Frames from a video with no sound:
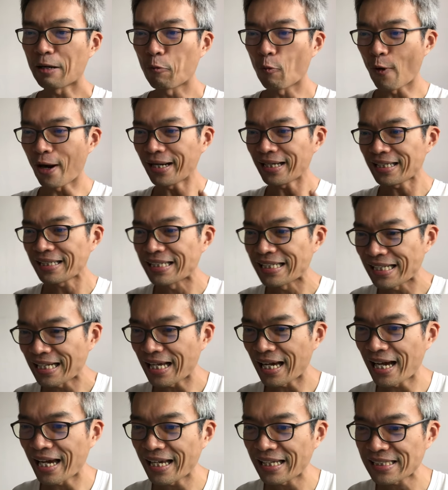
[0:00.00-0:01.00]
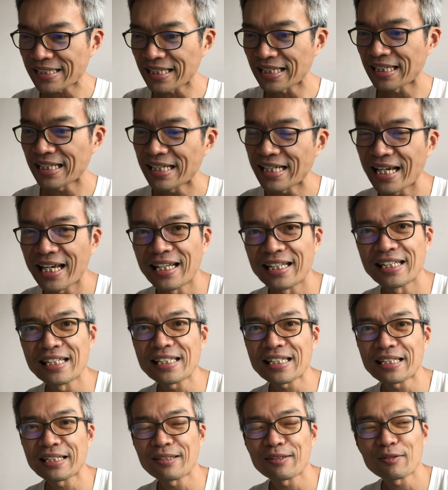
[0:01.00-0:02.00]
Why did I suddenly have
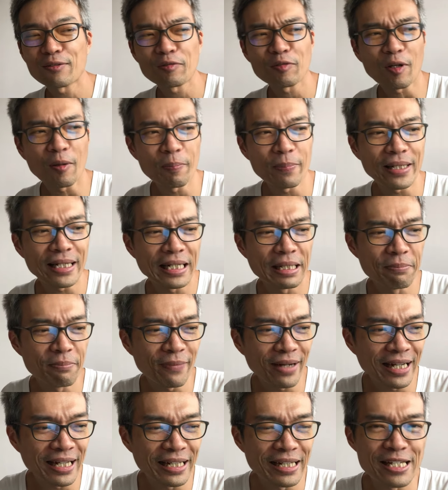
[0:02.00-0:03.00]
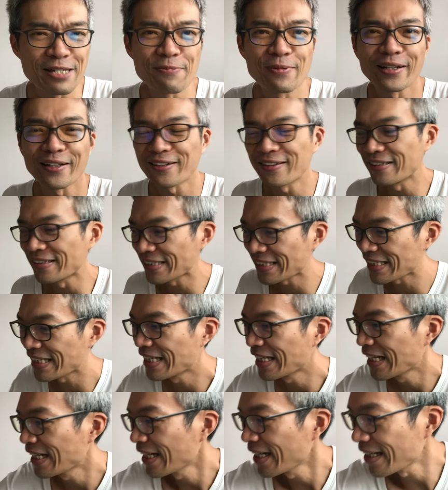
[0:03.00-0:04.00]
this topic in mind is because
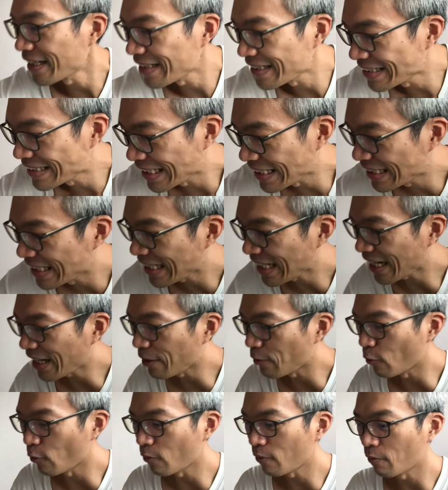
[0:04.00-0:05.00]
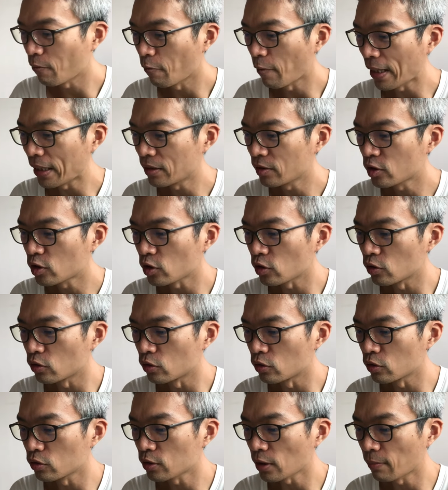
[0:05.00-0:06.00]
uh, the day I went to
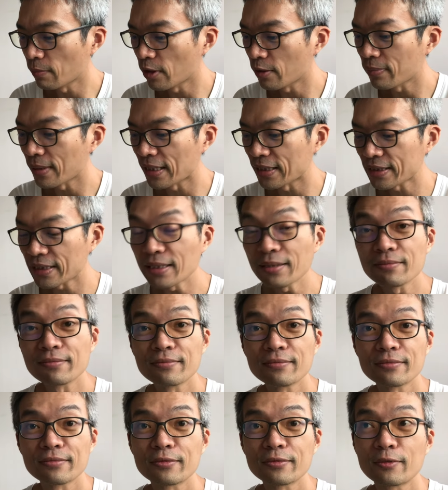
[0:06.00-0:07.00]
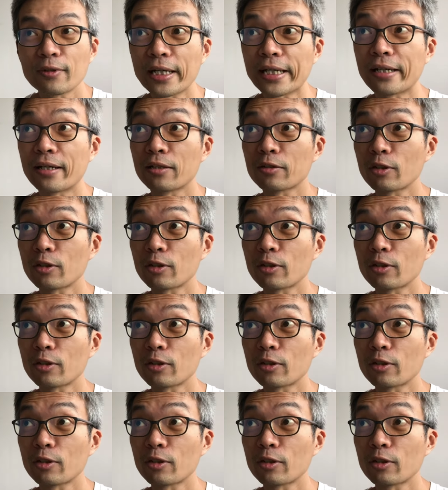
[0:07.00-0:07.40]
Tiong Bahru Plaza, right?